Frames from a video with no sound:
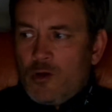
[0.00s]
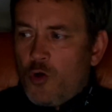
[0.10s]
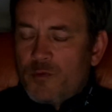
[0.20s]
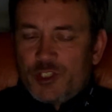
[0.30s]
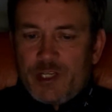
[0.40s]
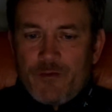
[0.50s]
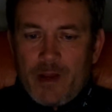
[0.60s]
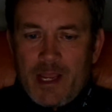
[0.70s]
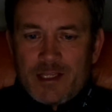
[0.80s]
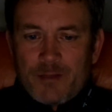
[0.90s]
almost see
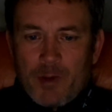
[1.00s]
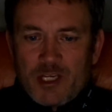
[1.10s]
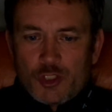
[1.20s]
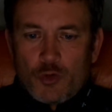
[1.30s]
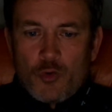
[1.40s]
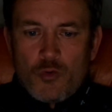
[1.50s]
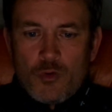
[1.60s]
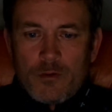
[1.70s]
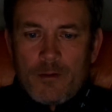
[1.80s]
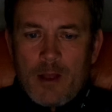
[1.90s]
right into my
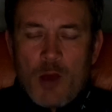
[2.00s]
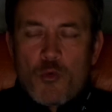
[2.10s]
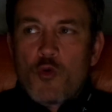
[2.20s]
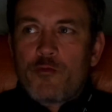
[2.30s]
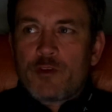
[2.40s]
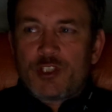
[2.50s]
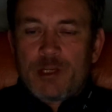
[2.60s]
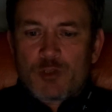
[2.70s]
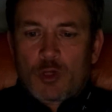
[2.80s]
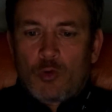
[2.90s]
soul. A wolf in
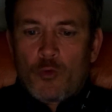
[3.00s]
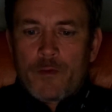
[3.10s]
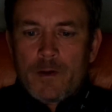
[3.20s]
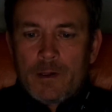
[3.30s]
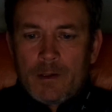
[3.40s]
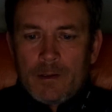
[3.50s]
sheep's clothing,